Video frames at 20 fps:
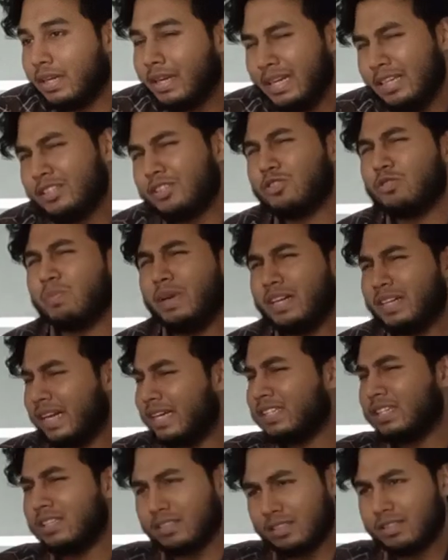
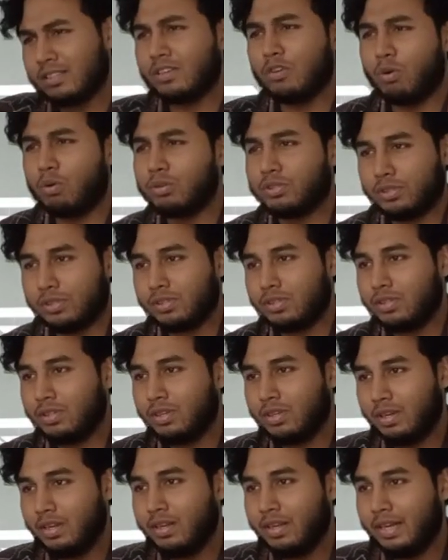instrumentation course.
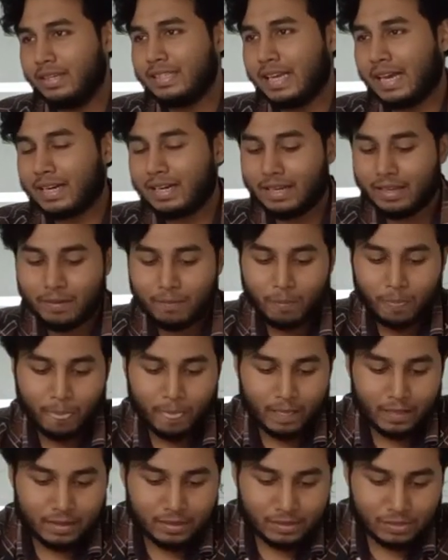Exactly.
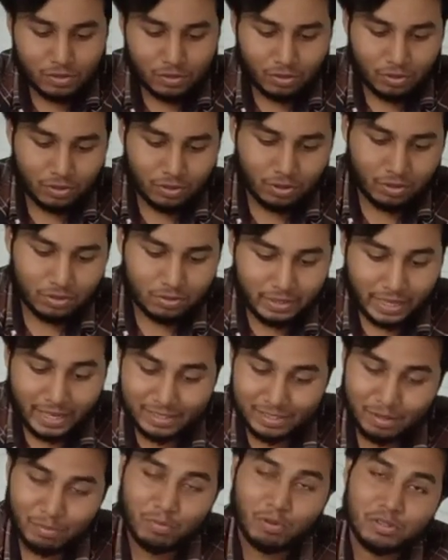So
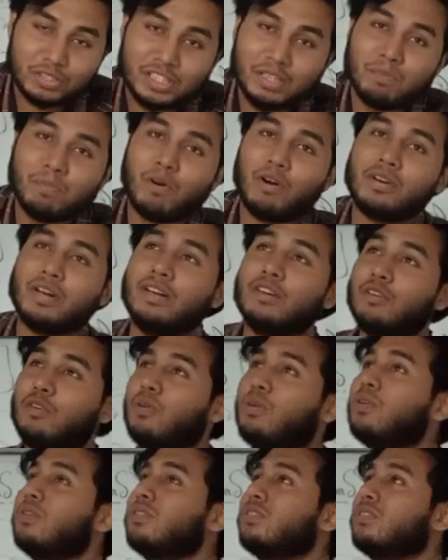that's the most important
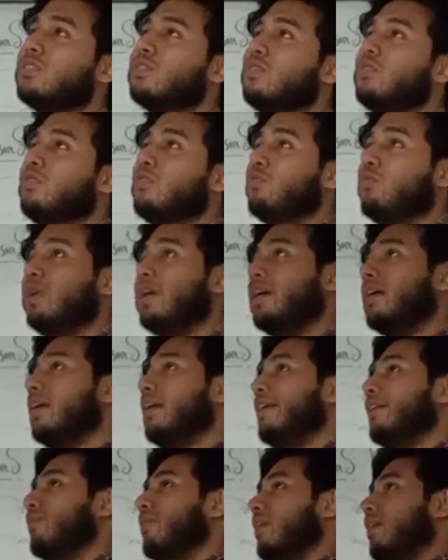course
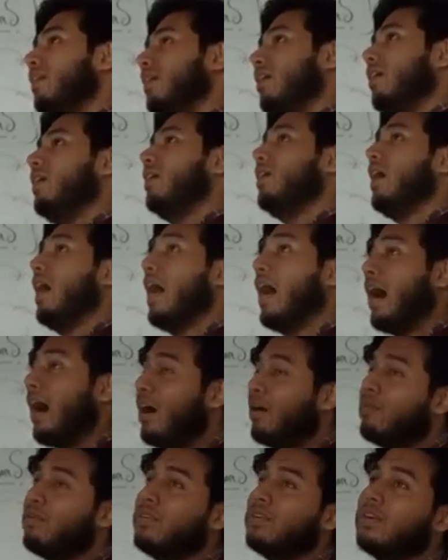where you can learn
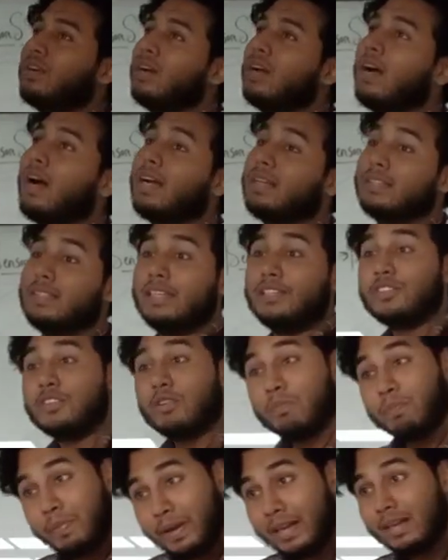how a sensor
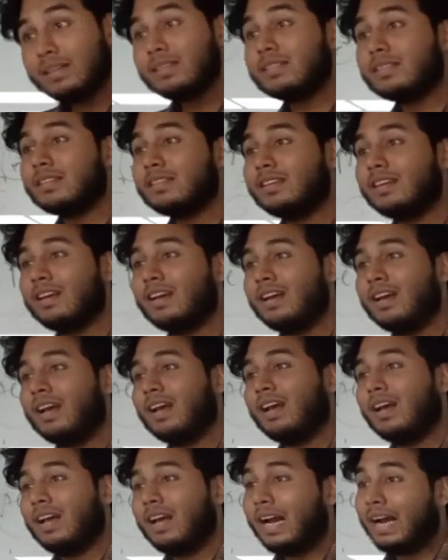built
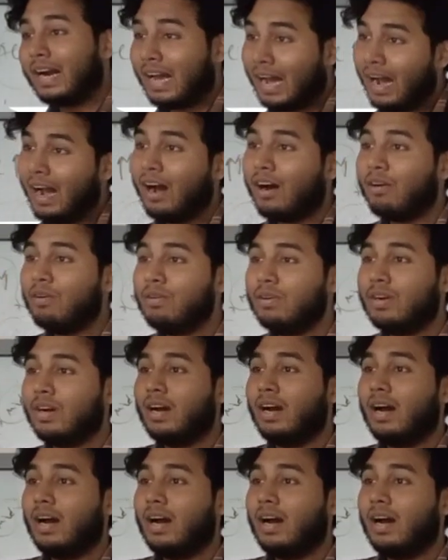and how